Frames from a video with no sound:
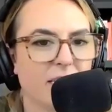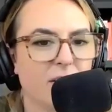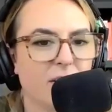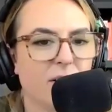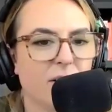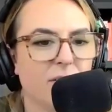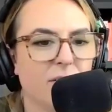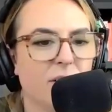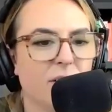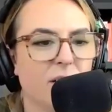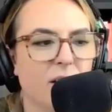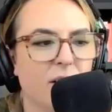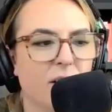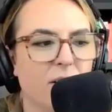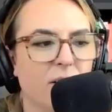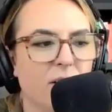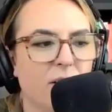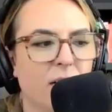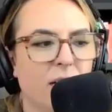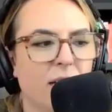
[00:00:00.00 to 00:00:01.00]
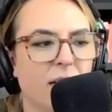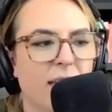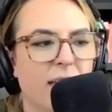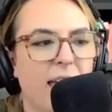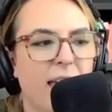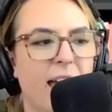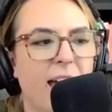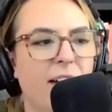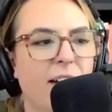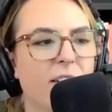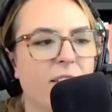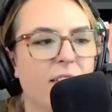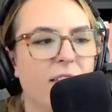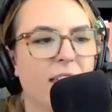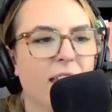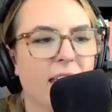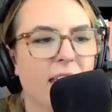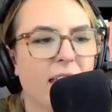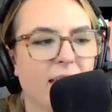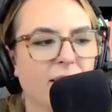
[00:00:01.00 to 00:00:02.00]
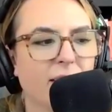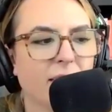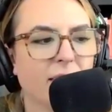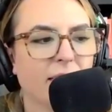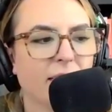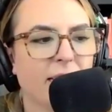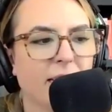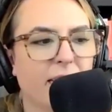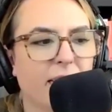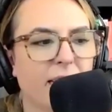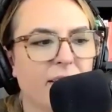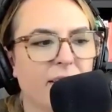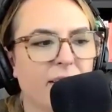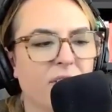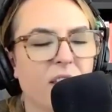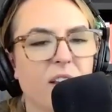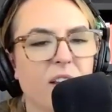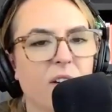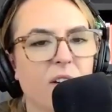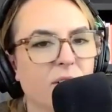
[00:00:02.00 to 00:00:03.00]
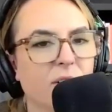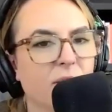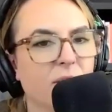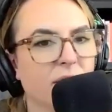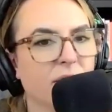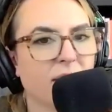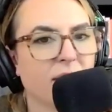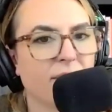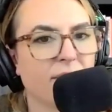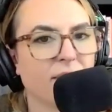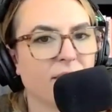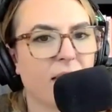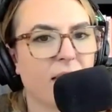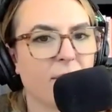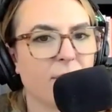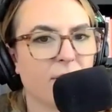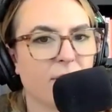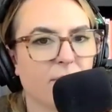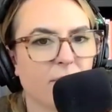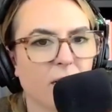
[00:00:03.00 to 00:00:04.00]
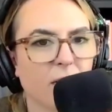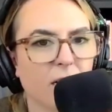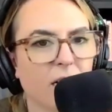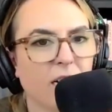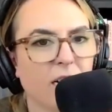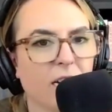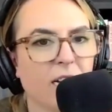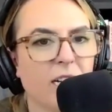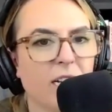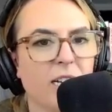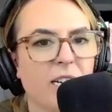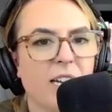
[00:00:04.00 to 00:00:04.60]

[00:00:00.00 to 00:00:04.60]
You don't know, how do they handle it if they go through a tough time at work?